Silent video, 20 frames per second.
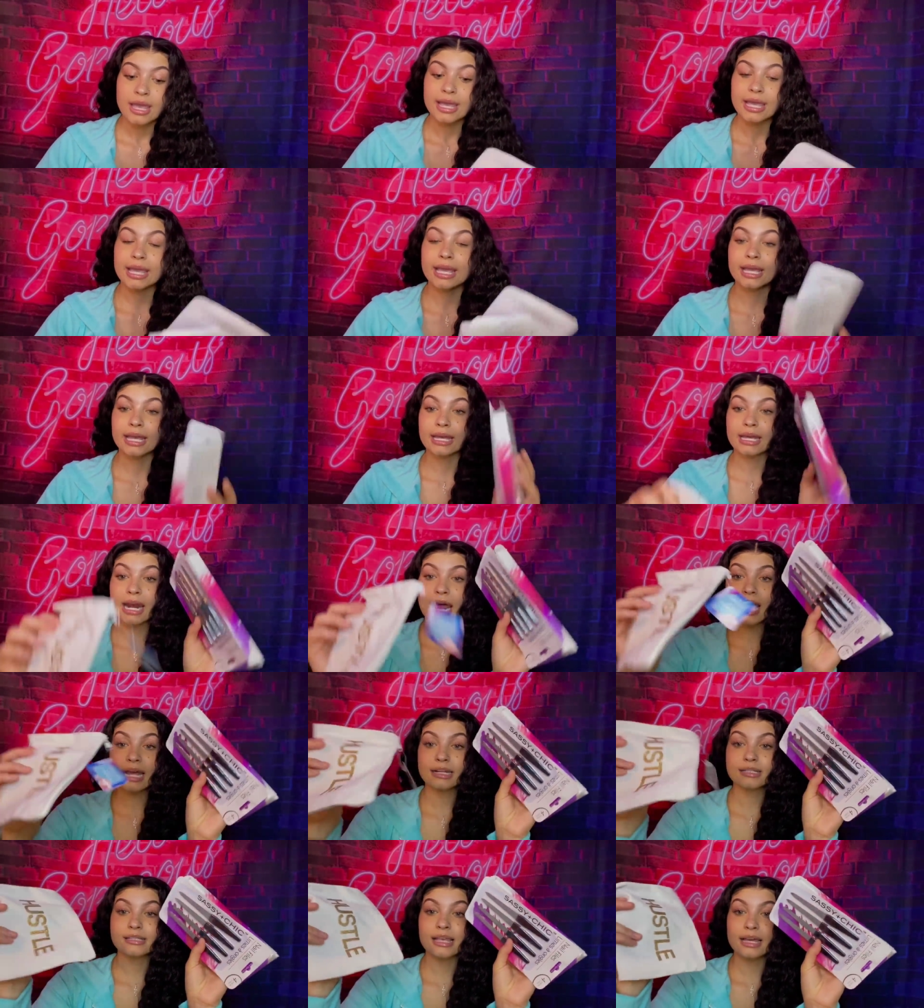And
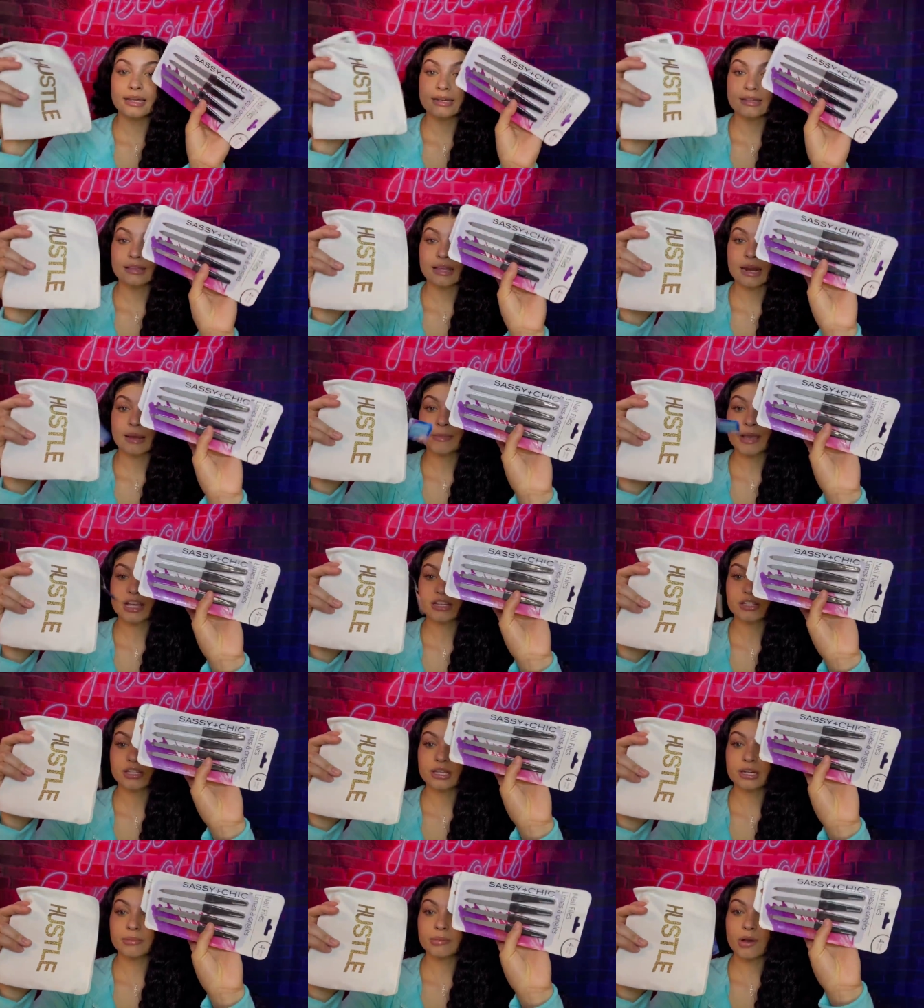I decided that I'm
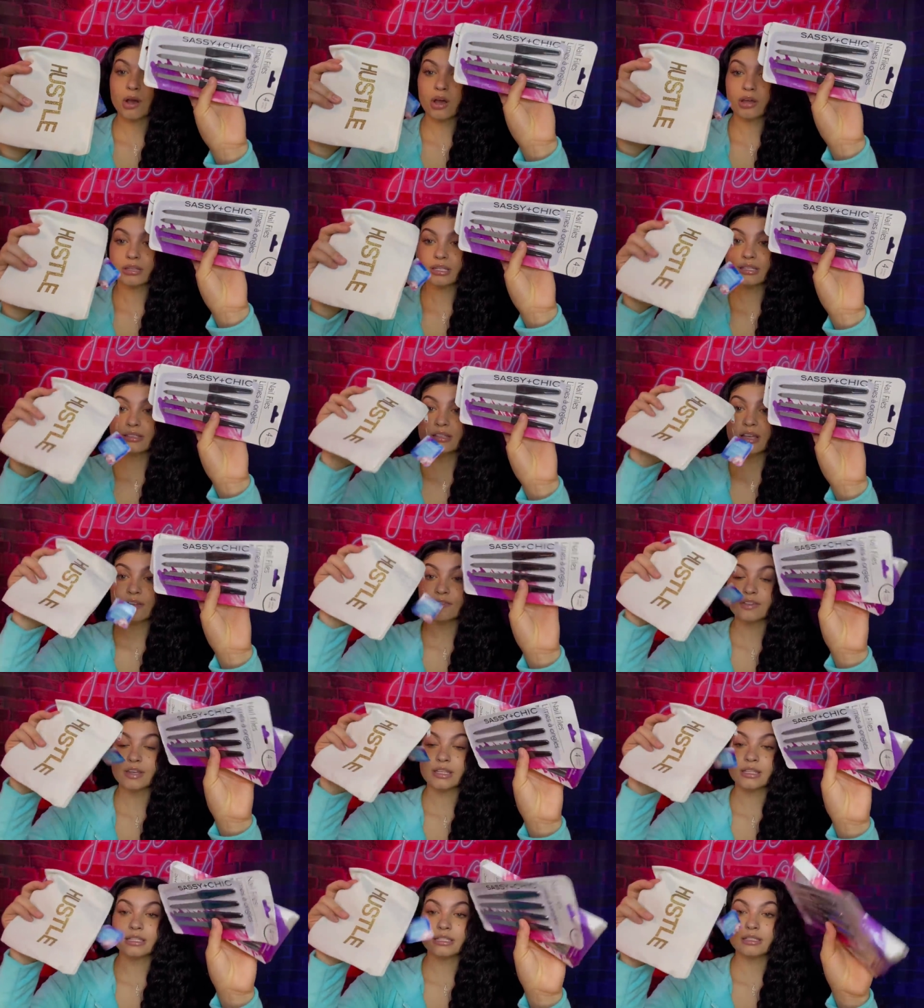actually going to put all this stuff
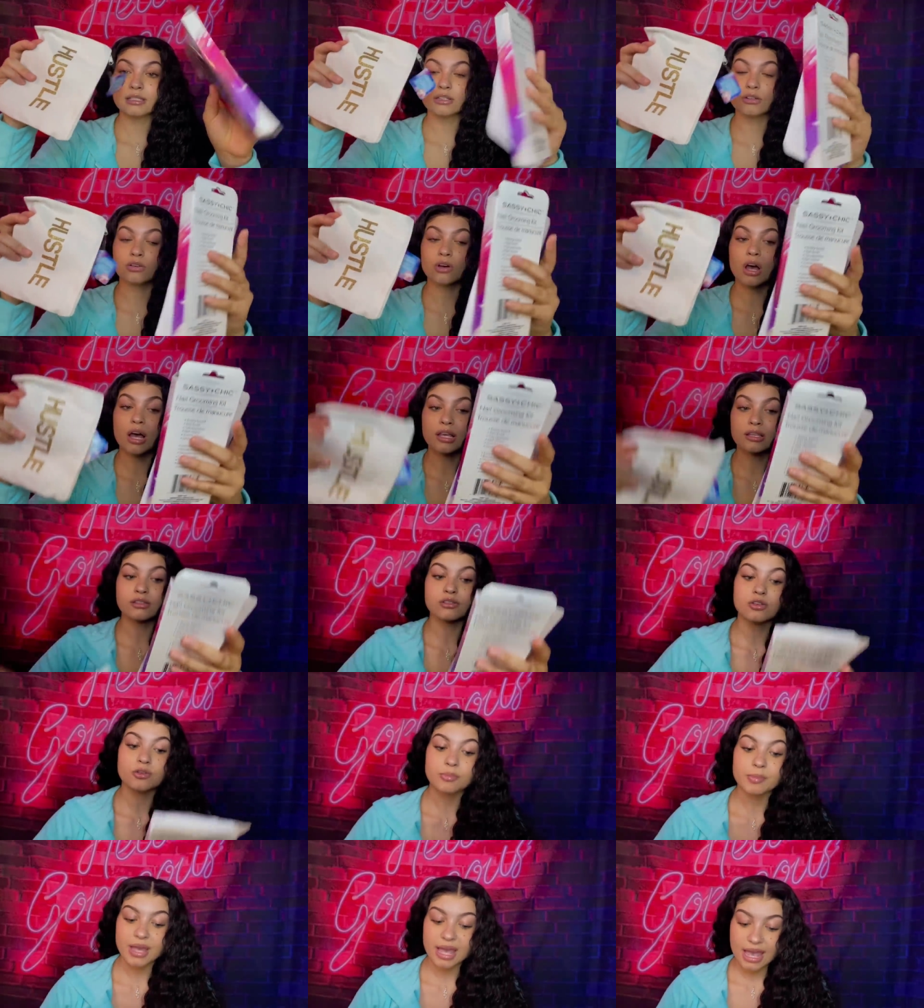in this little
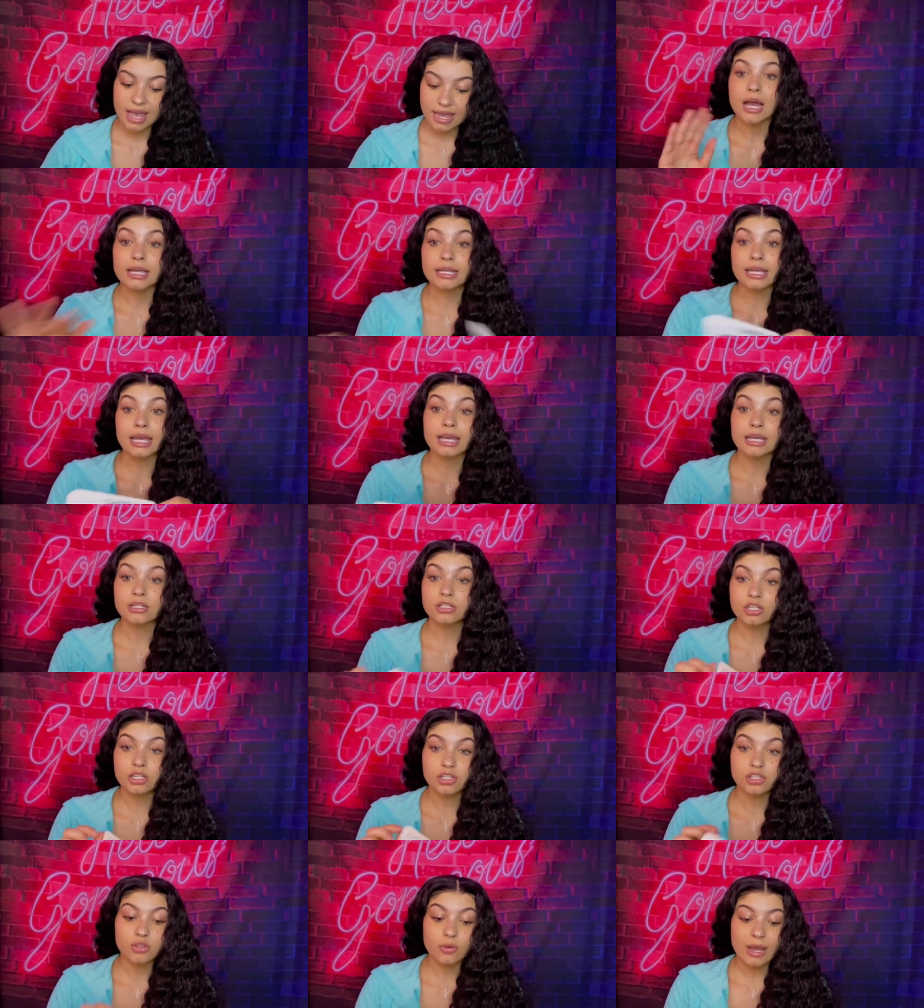hustle bag. Again,
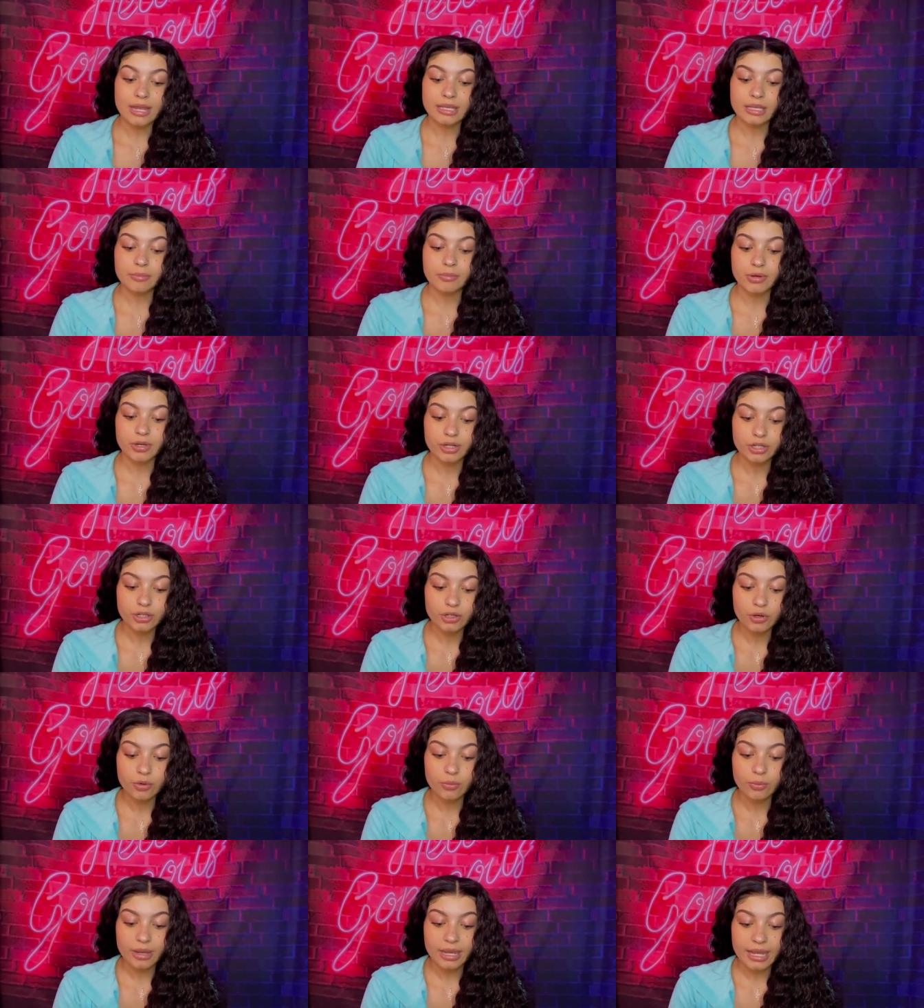just so I can put it
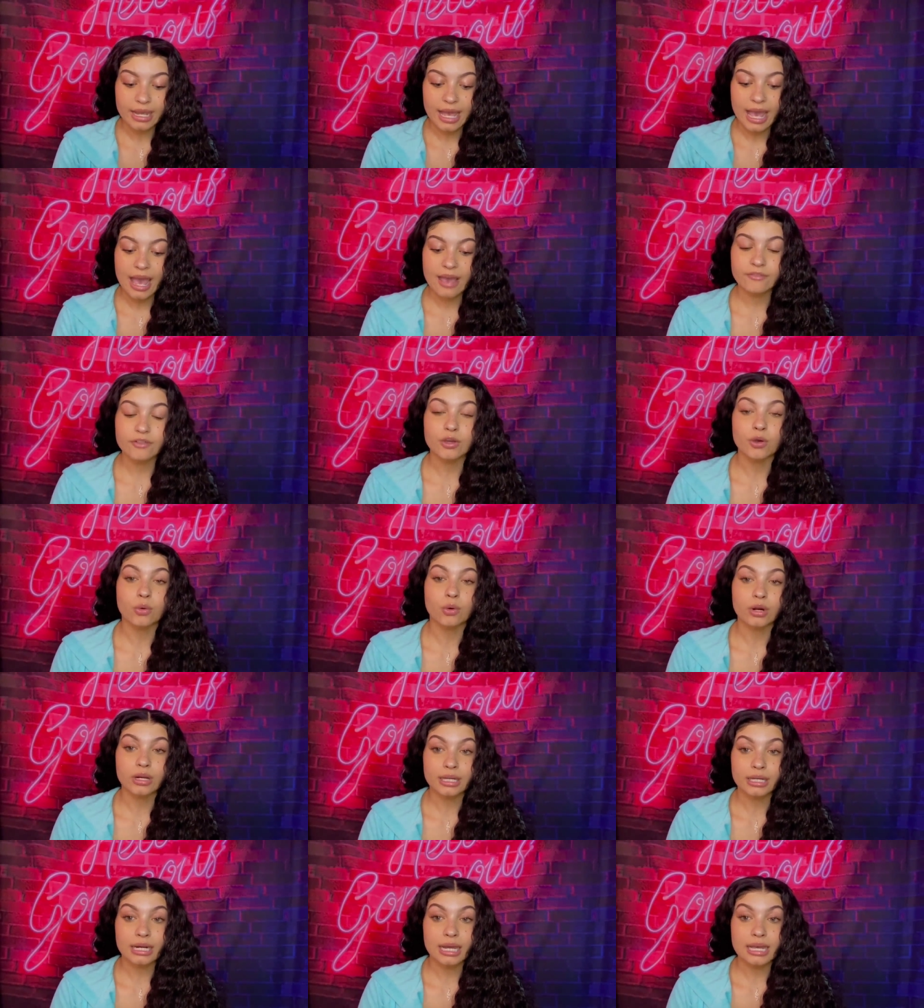away, have it
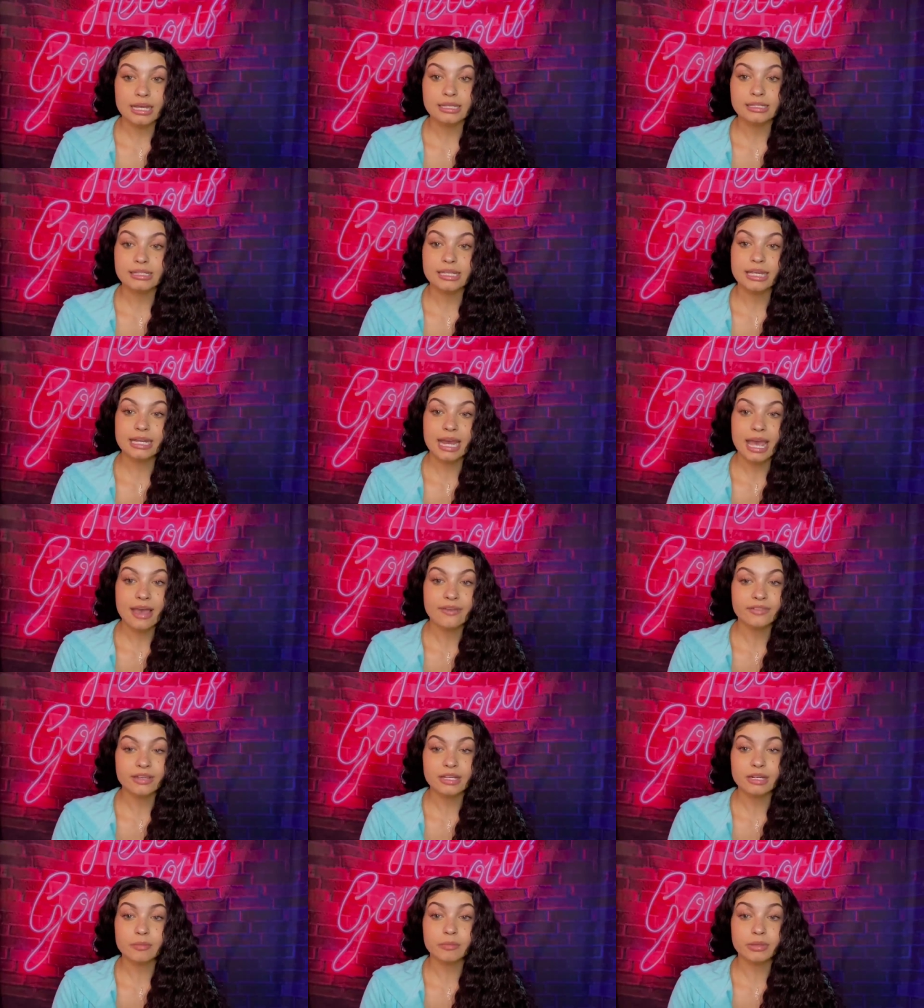organized, and have
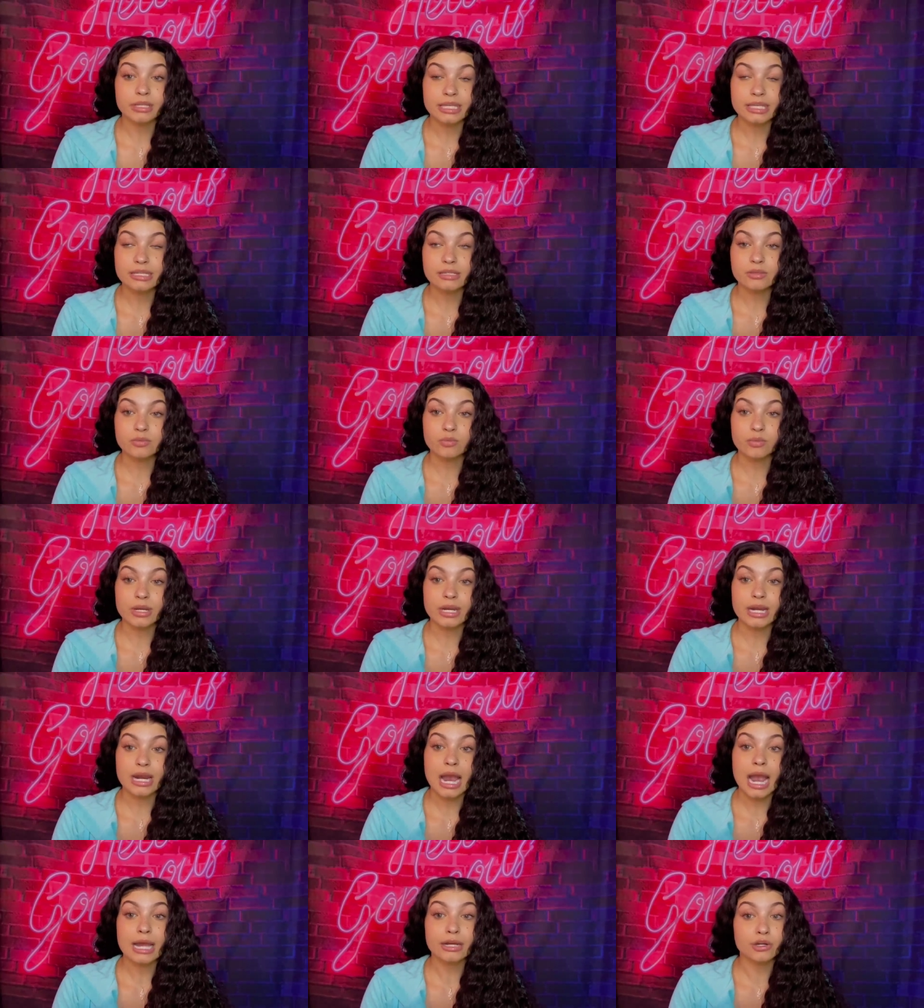it in a place
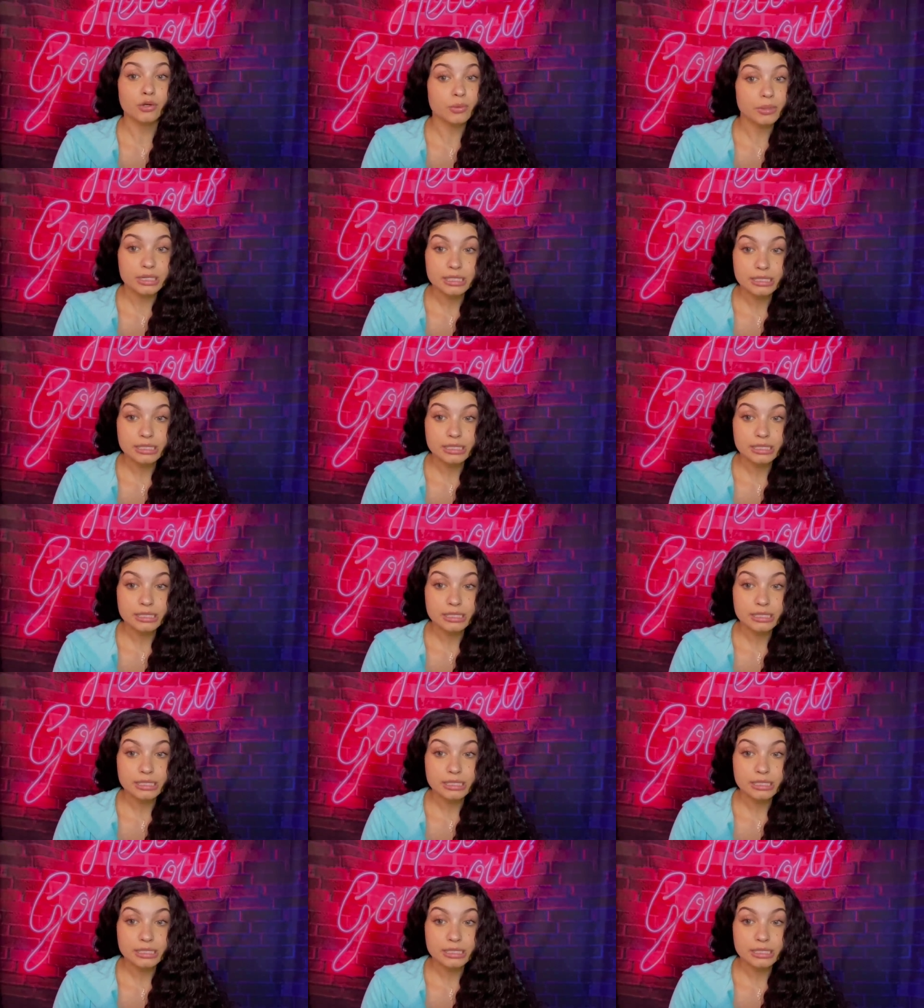where I know where it's